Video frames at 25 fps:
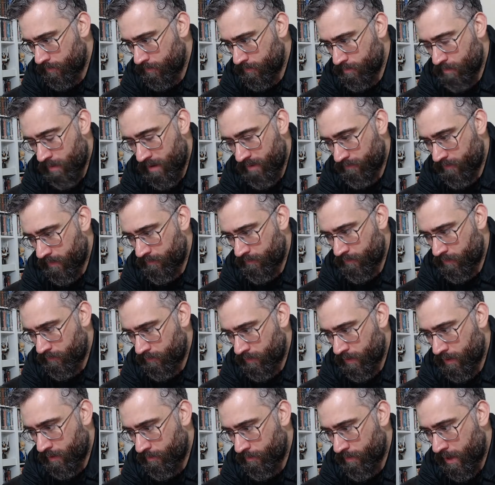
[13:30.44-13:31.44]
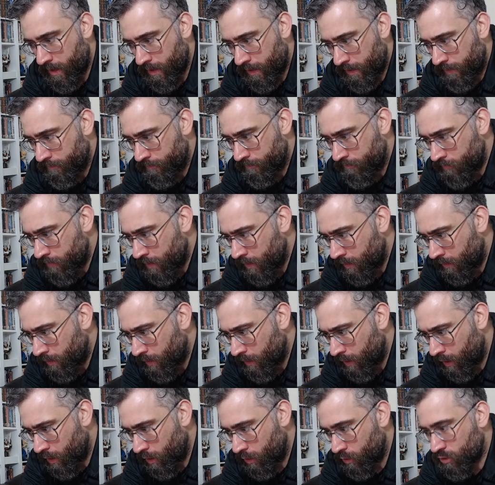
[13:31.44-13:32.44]
My favourite thing about it.
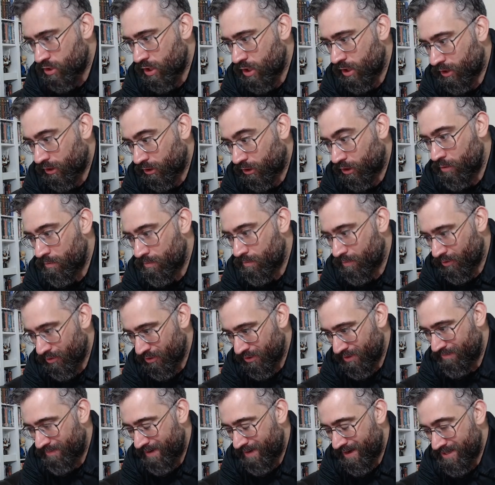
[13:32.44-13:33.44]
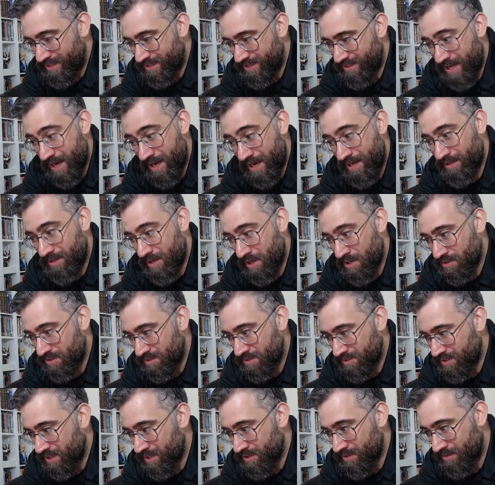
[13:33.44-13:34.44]
Looks like a Kuma on the base. Yeah, it
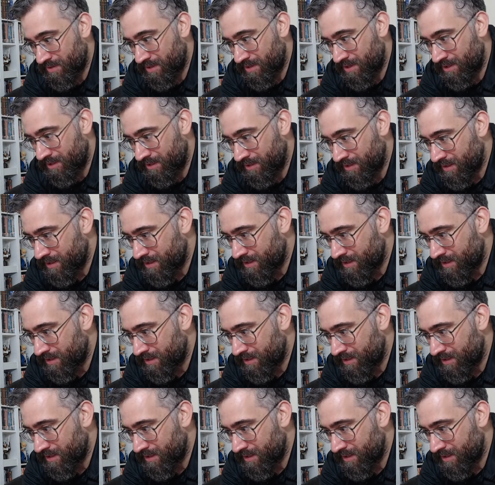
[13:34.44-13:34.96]
does really.